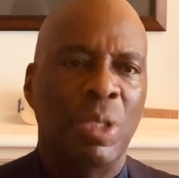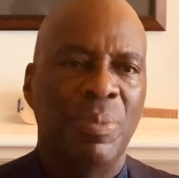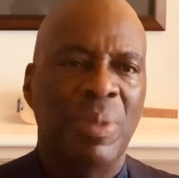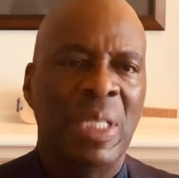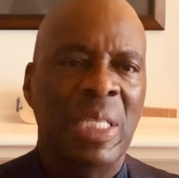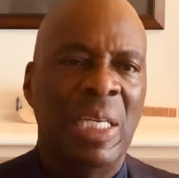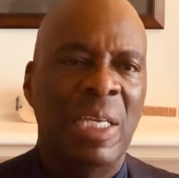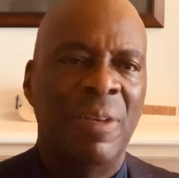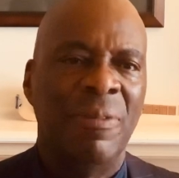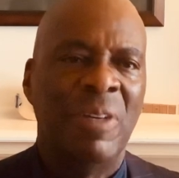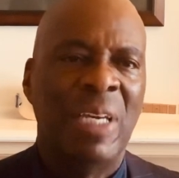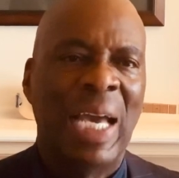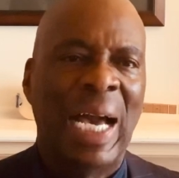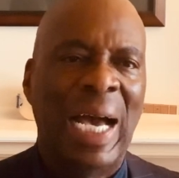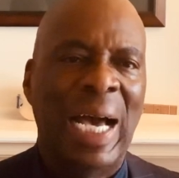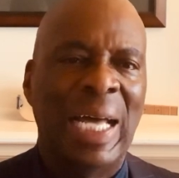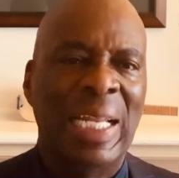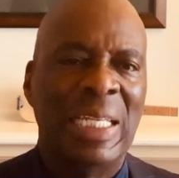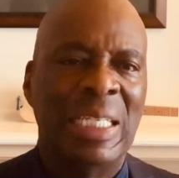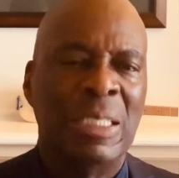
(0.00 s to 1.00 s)
believe
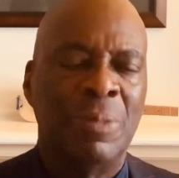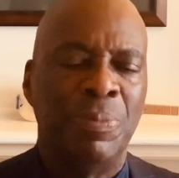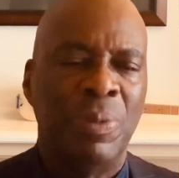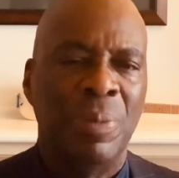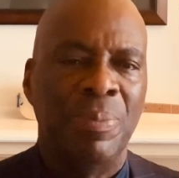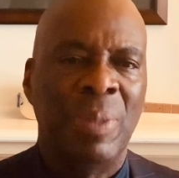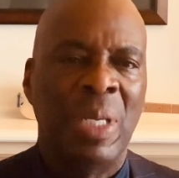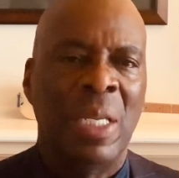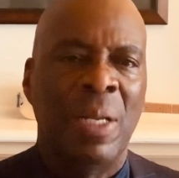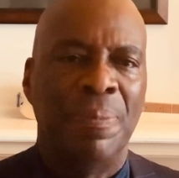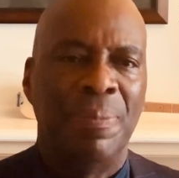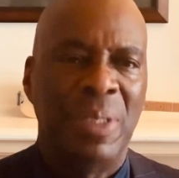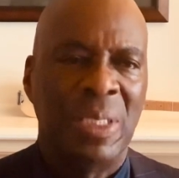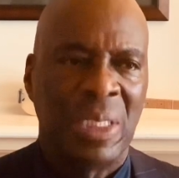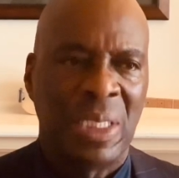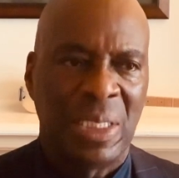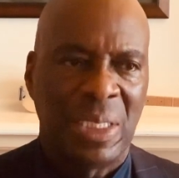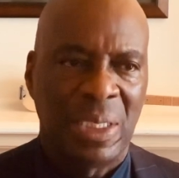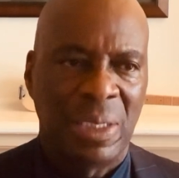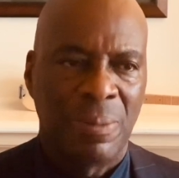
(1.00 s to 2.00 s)
God has put me in a
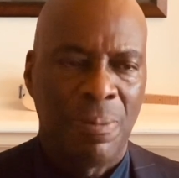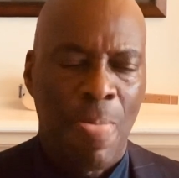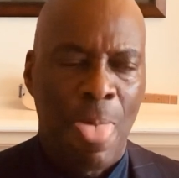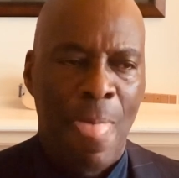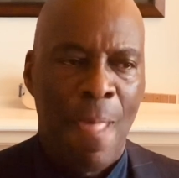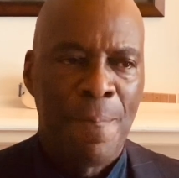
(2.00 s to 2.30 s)
position